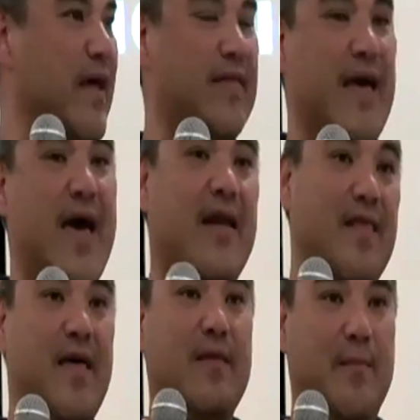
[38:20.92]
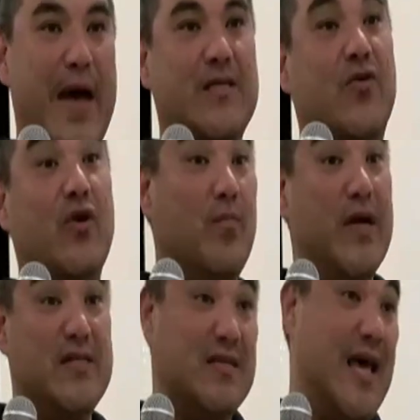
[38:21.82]
like that, and then the bacteria
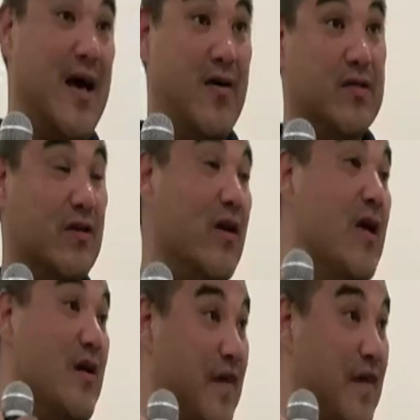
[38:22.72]
breaks it down into oh.